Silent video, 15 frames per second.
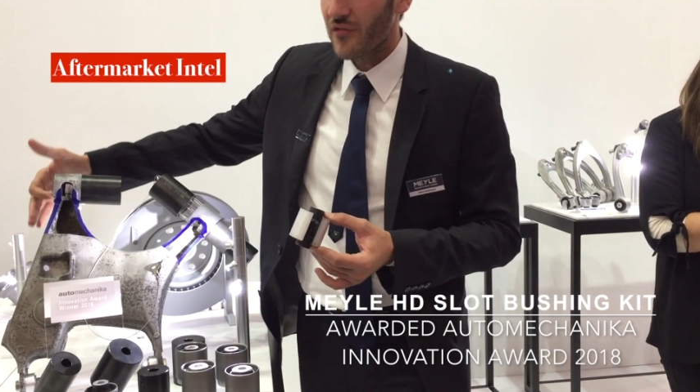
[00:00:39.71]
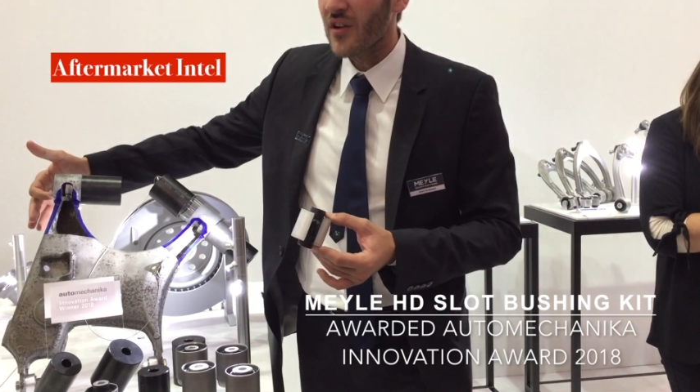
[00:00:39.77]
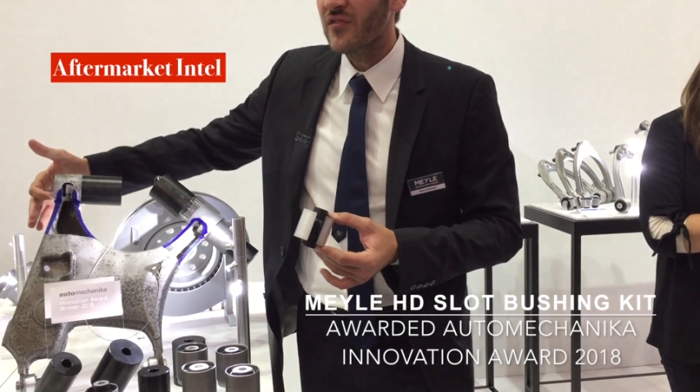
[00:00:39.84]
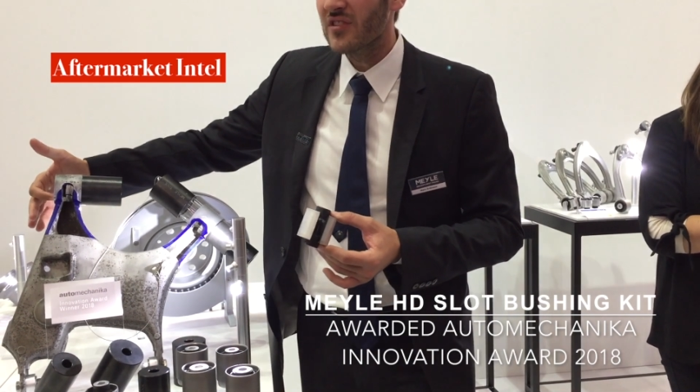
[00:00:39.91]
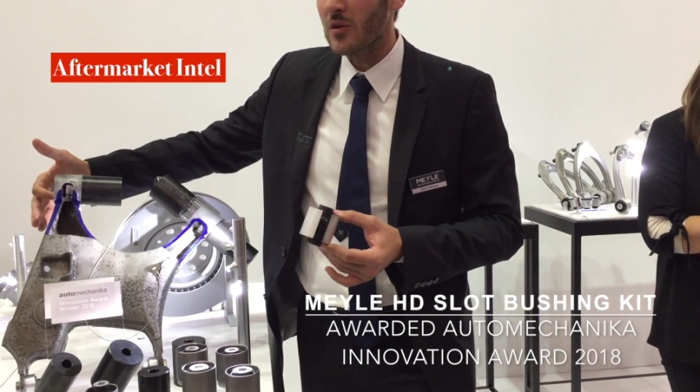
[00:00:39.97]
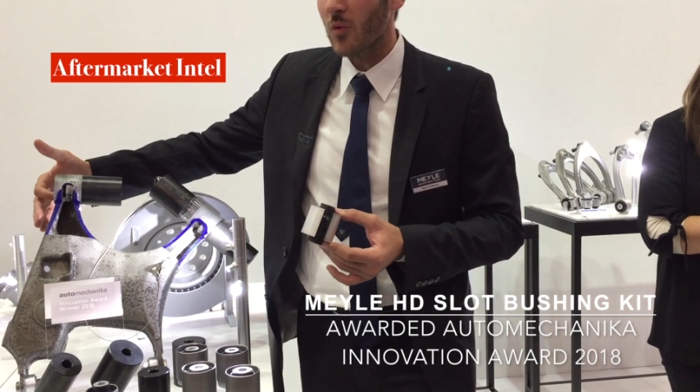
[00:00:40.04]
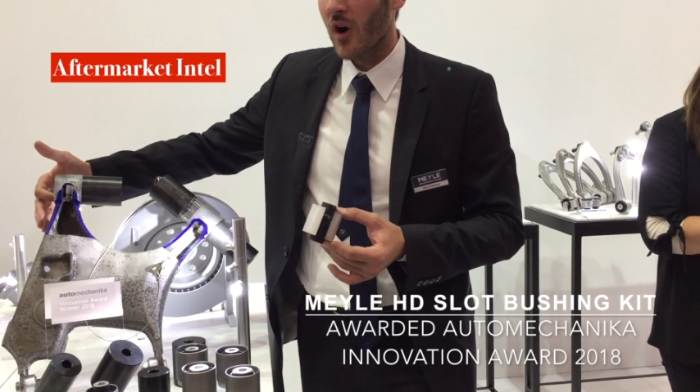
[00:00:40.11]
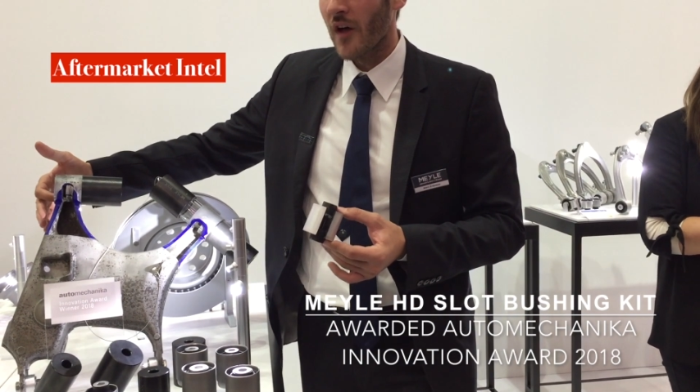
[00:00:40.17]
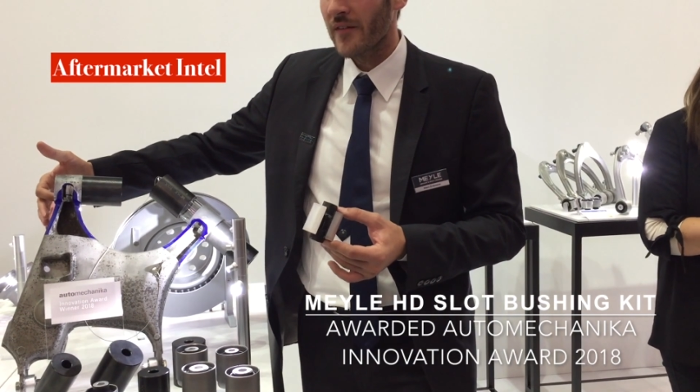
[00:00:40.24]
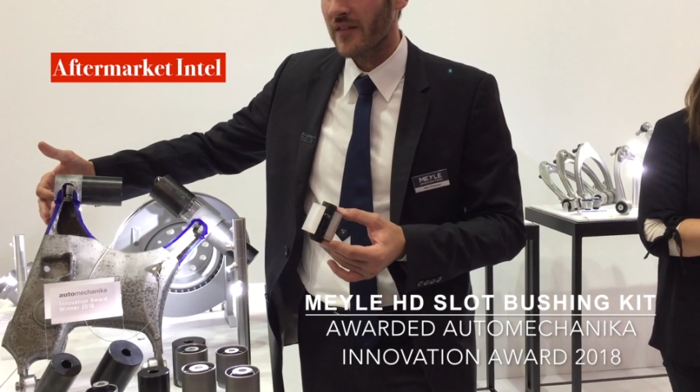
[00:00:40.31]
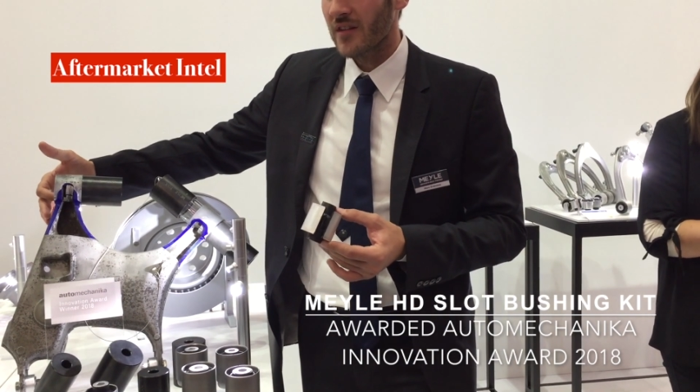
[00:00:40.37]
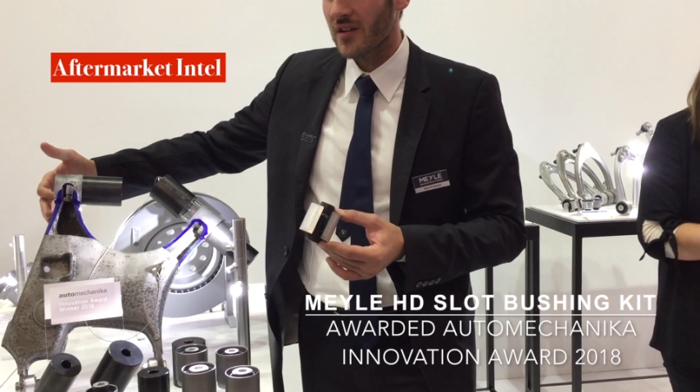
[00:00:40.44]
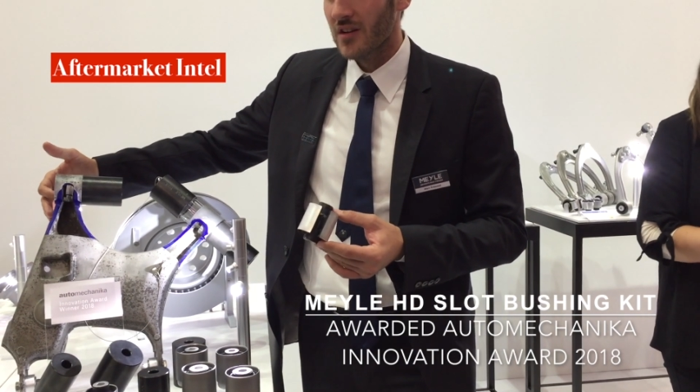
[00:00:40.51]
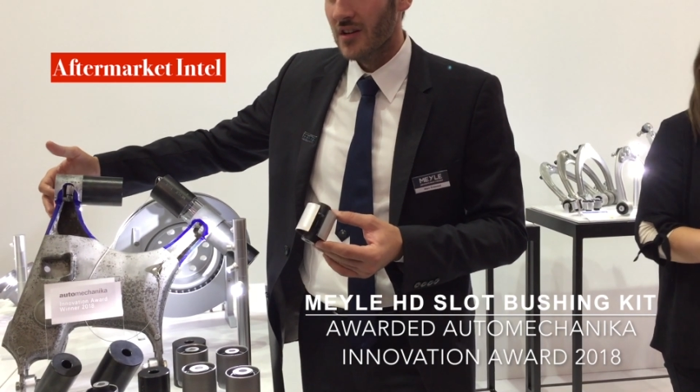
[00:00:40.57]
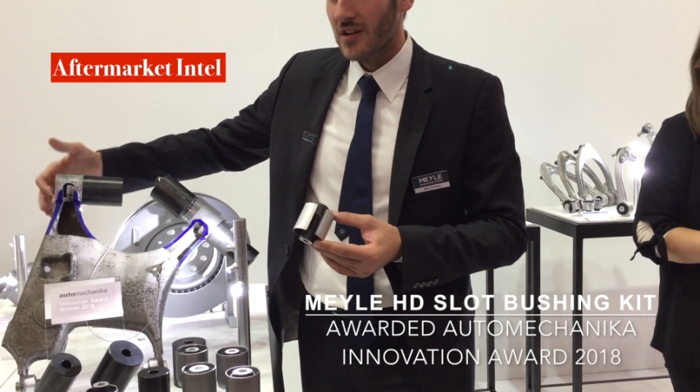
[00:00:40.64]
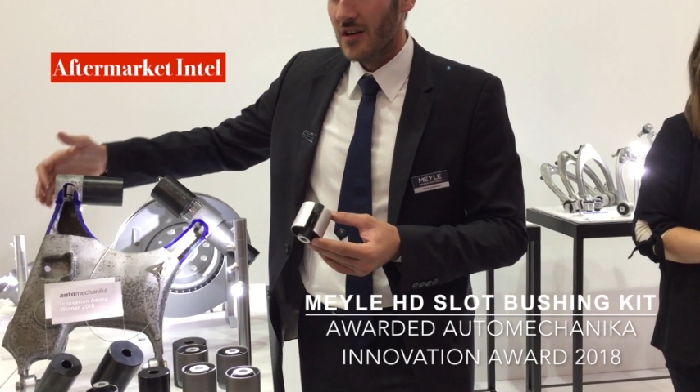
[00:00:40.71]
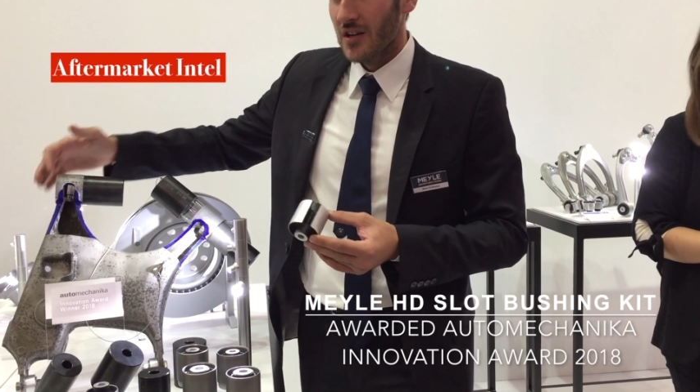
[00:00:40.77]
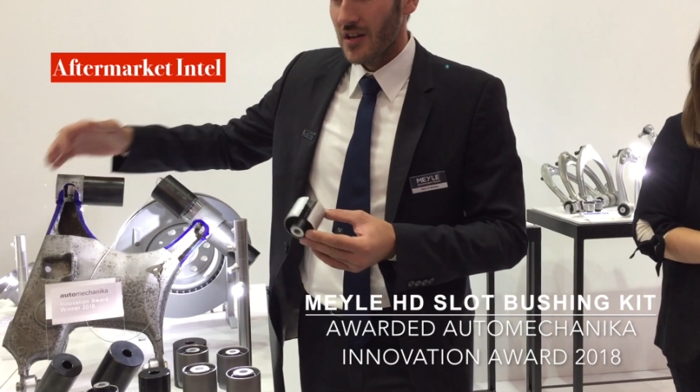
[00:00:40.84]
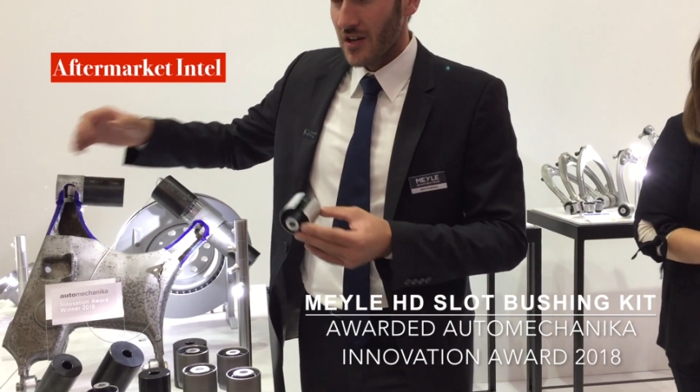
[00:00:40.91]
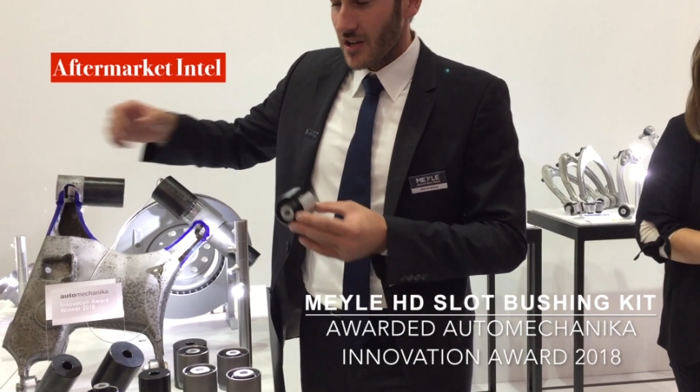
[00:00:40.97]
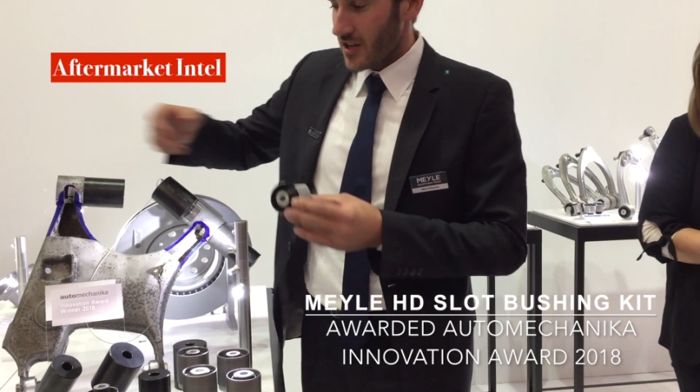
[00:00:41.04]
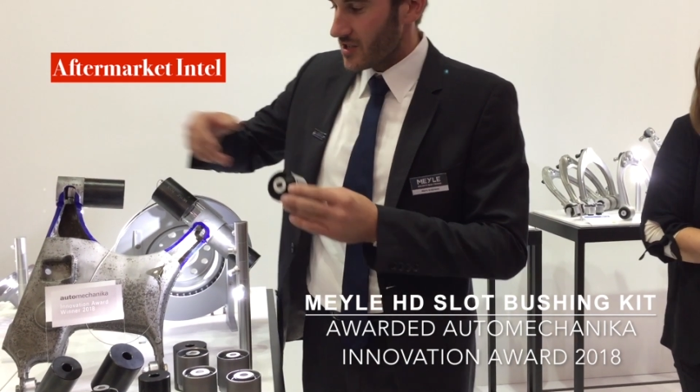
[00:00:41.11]
51.
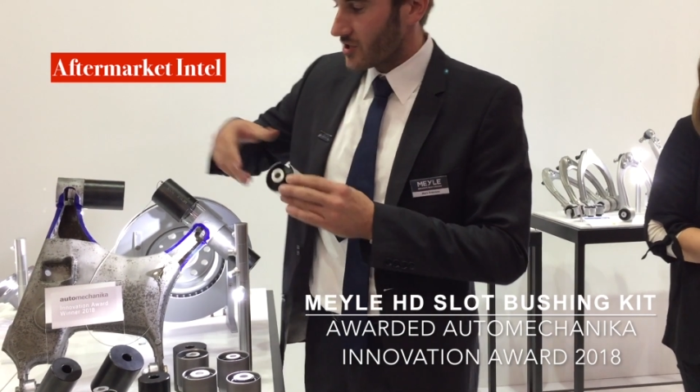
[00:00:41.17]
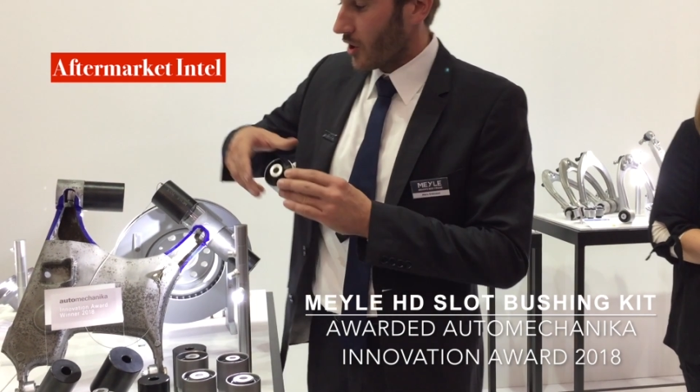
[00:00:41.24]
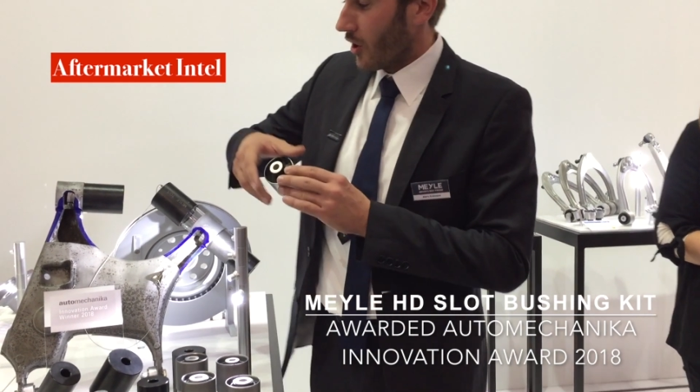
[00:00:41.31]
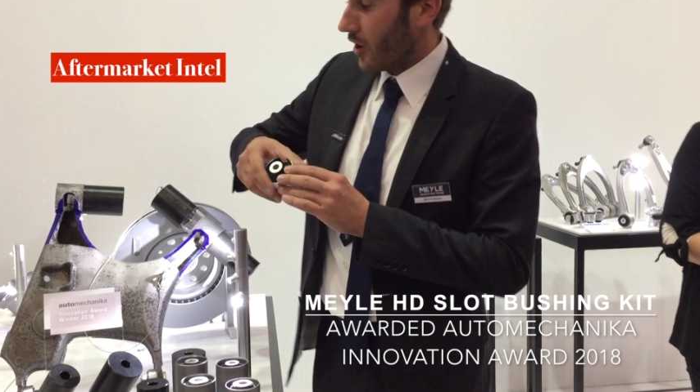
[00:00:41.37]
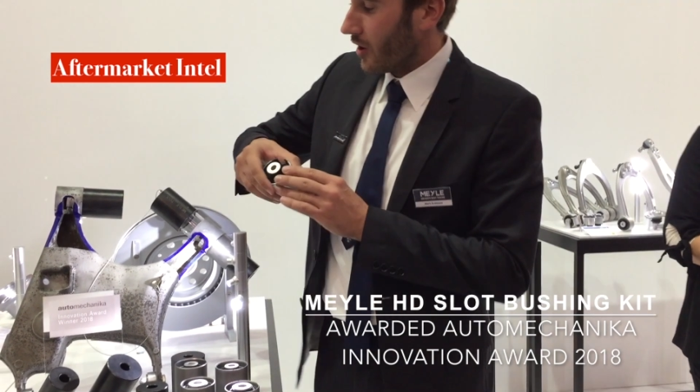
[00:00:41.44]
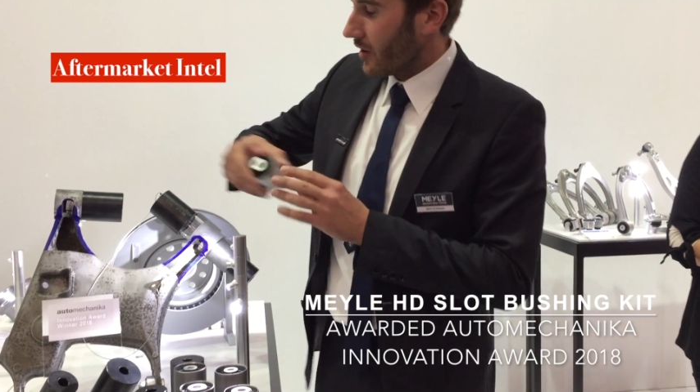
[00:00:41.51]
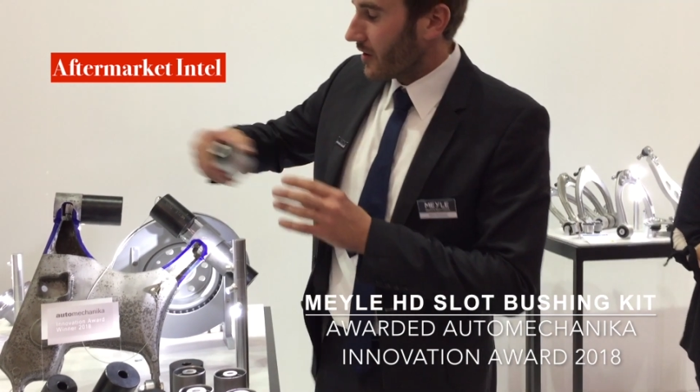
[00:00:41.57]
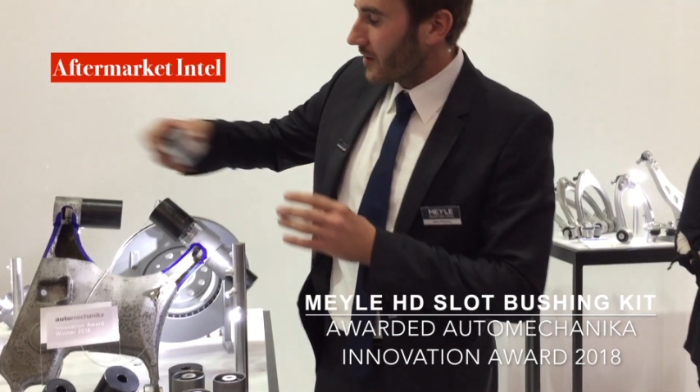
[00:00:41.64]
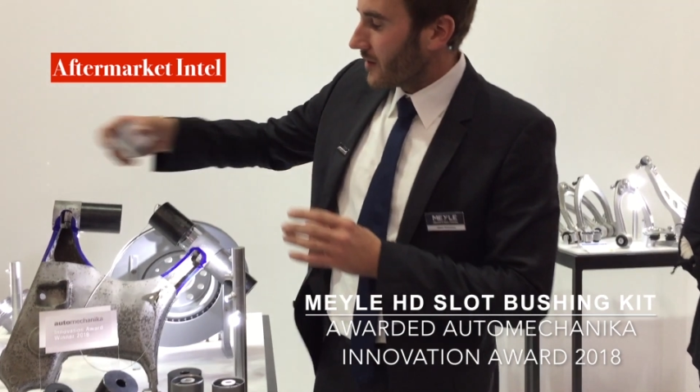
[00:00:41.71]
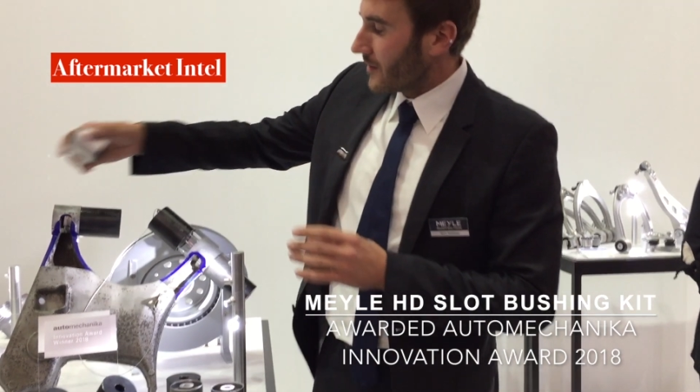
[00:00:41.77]
So